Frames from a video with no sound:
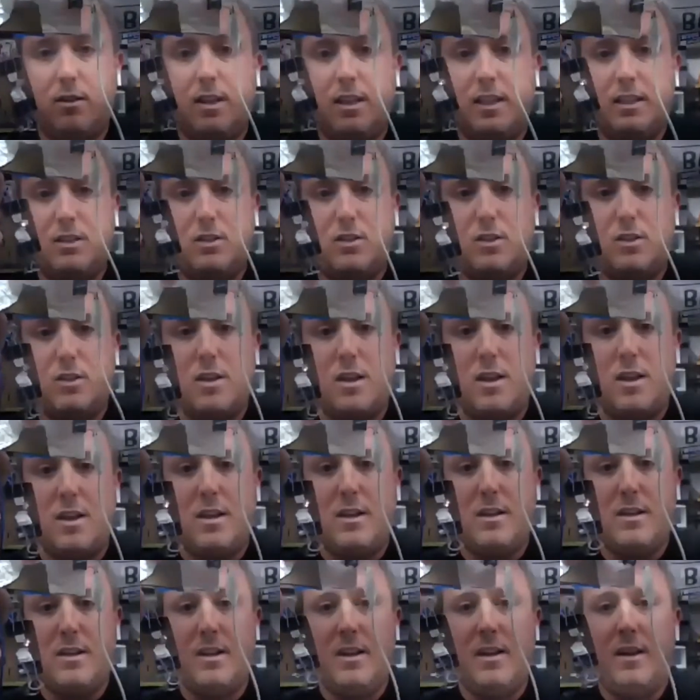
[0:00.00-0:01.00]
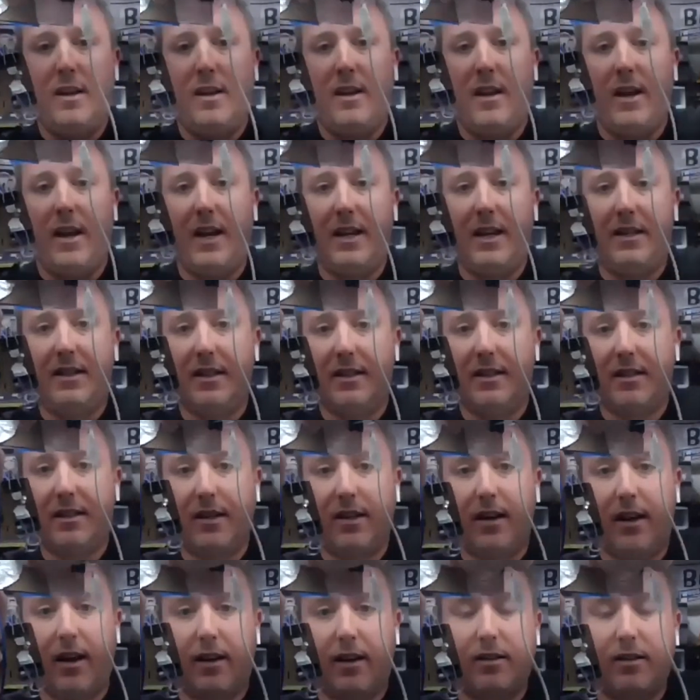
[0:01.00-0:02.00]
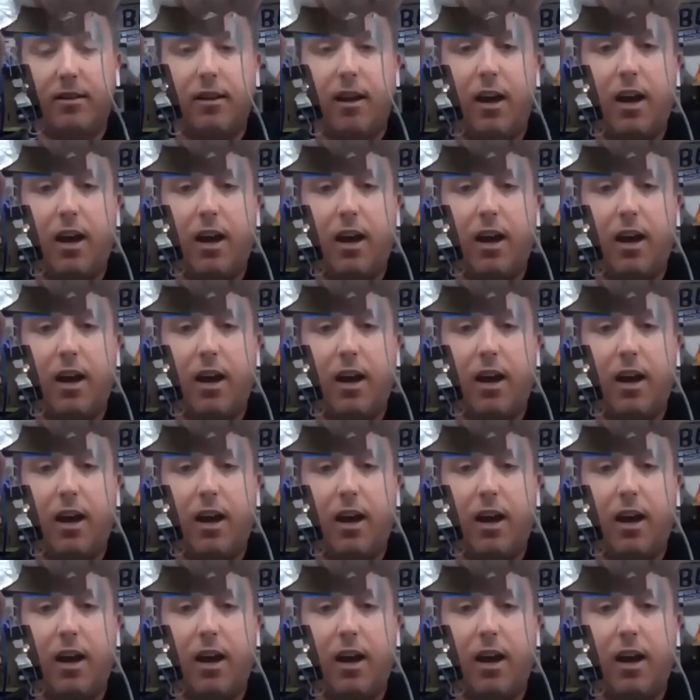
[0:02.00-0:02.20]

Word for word: things turn on, and disconnect.